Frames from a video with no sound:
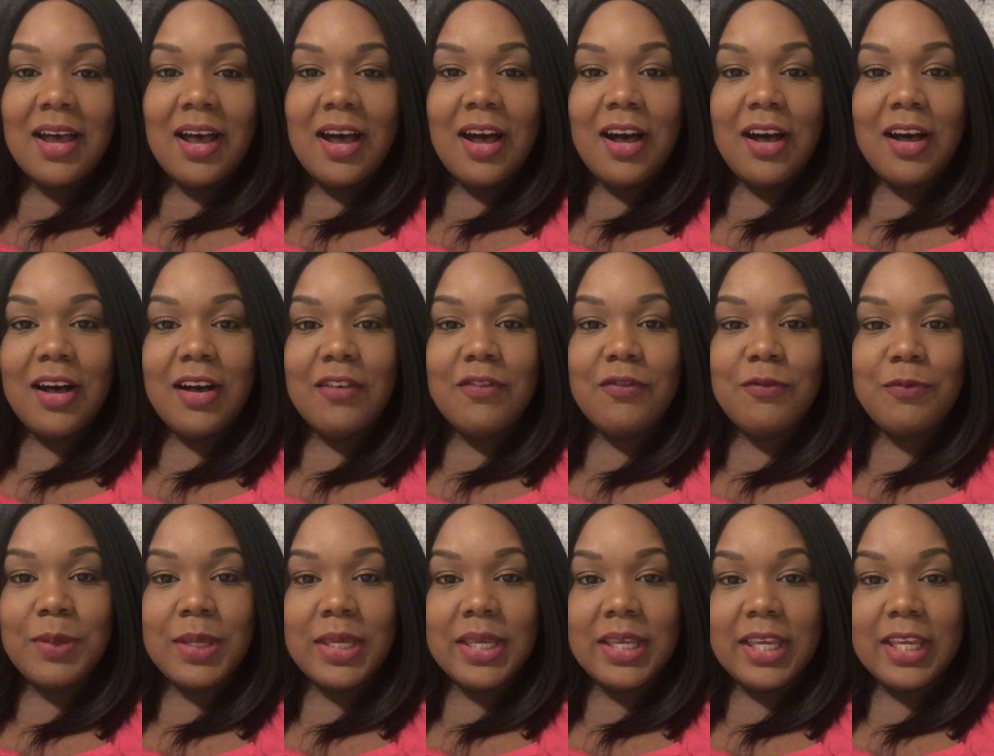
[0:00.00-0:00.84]
of
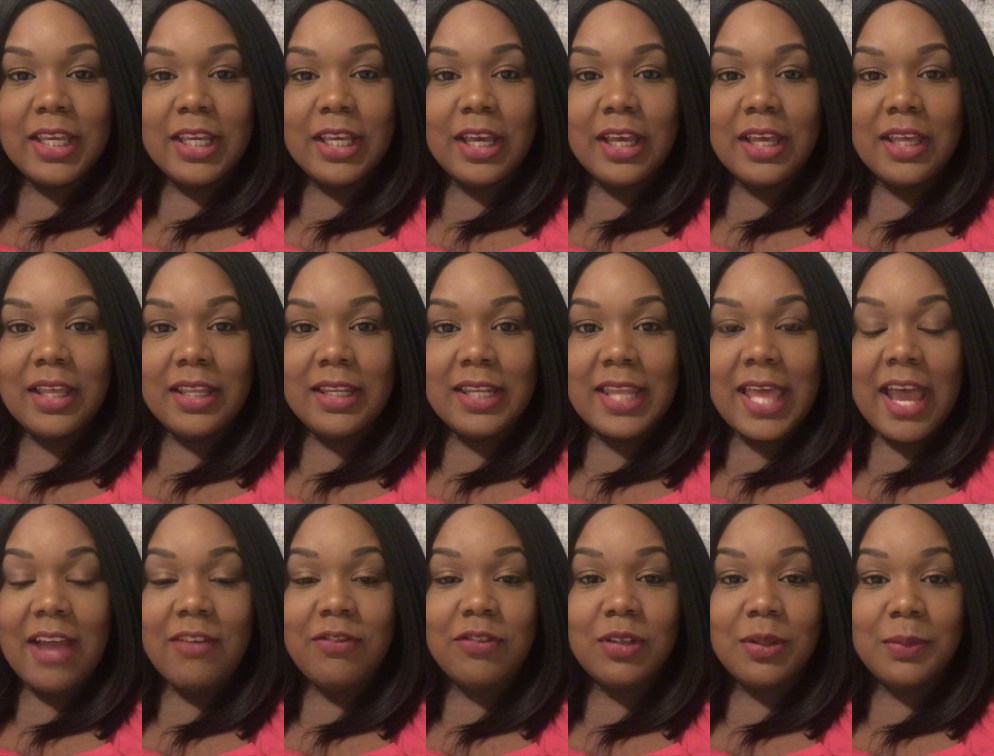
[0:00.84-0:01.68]
being an
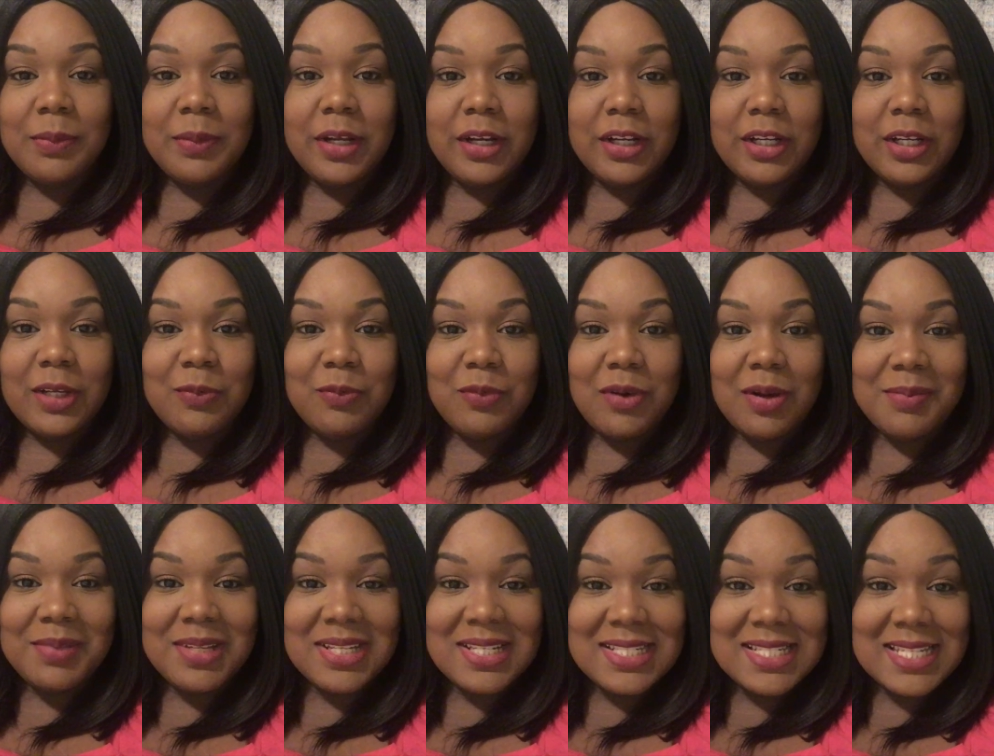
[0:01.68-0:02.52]
African American
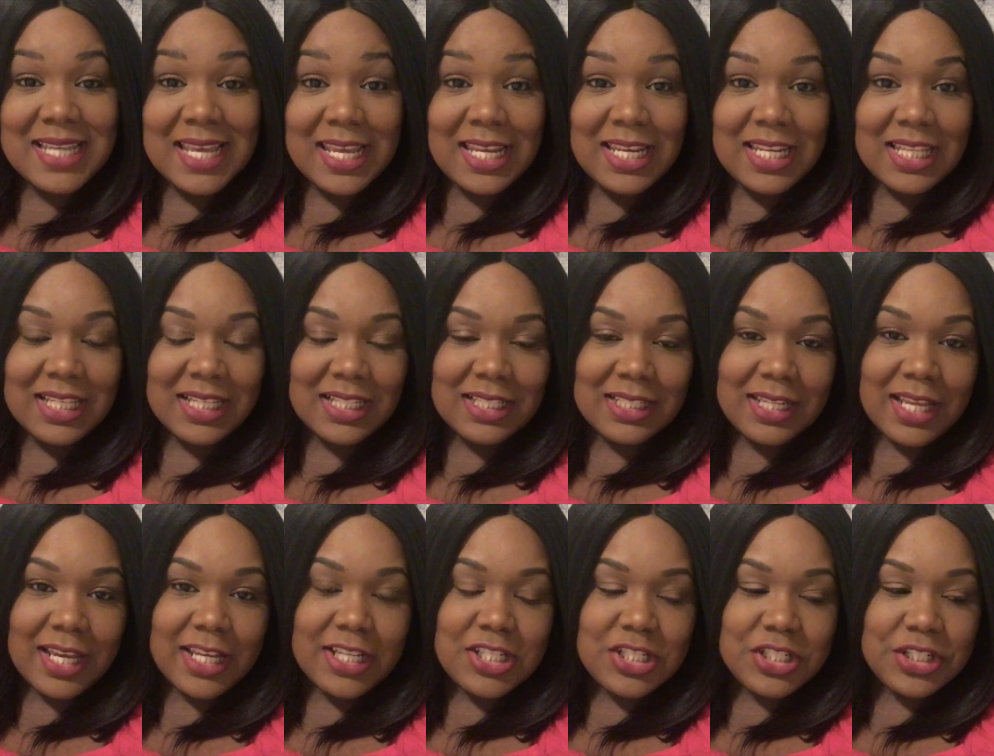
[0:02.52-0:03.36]
woman dating a
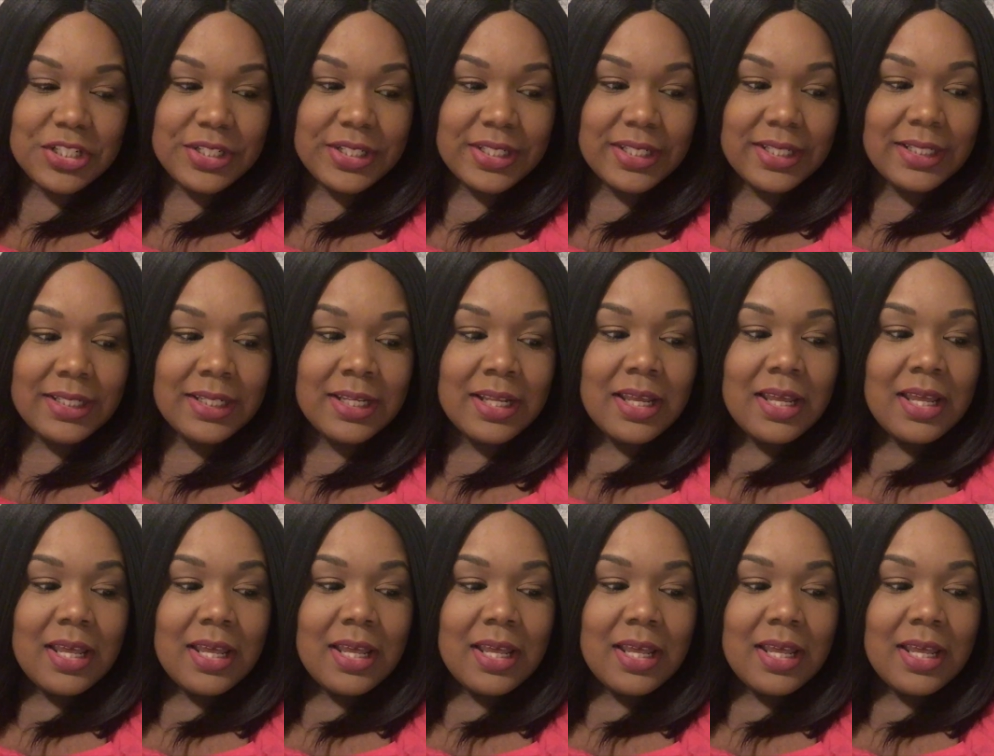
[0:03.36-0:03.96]
Nigerian,